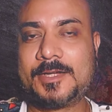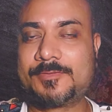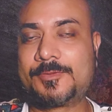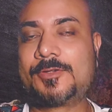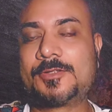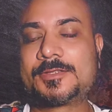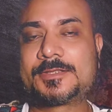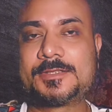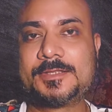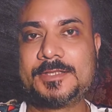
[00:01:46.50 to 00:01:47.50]
Of
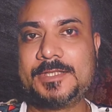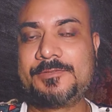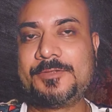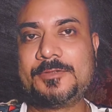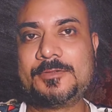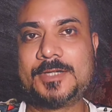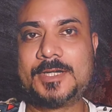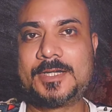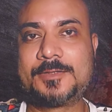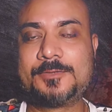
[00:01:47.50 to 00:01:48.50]
course, if you
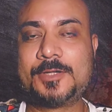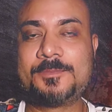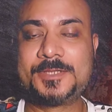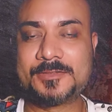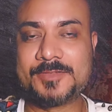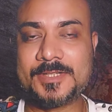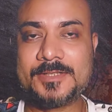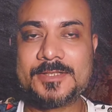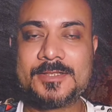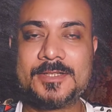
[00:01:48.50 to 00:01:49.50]
are too
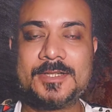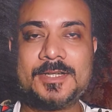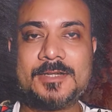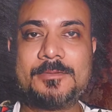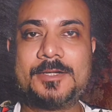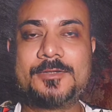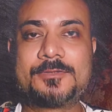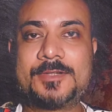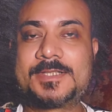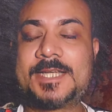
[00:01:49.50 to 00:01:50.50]
observant
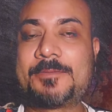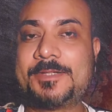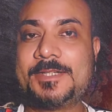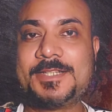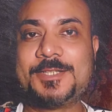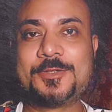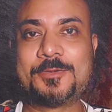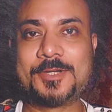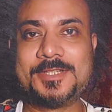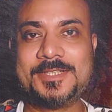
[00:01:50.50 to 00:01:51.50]
about what's happening in
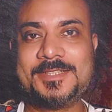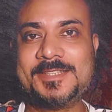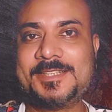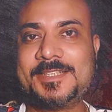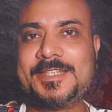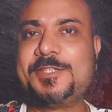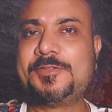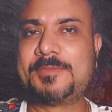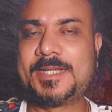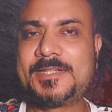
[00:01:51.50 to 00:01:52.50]
your body,
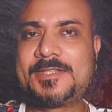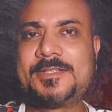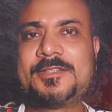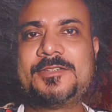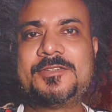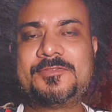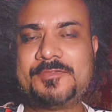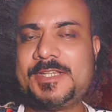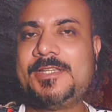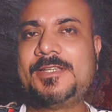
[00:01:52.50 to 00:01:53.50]
you might
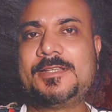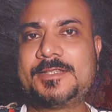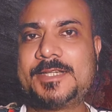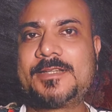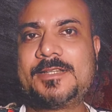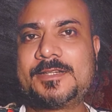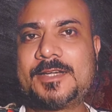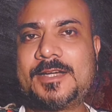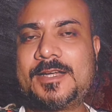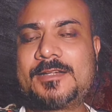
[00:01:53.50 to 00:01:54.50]
feel that
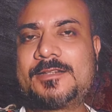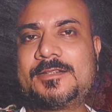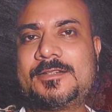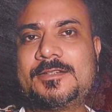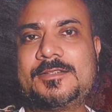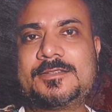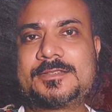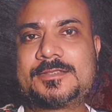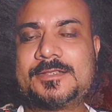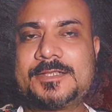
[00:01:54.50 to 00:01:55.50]
there are
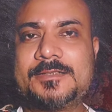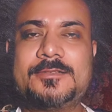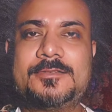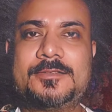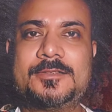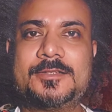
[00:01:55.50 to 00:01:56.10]
certain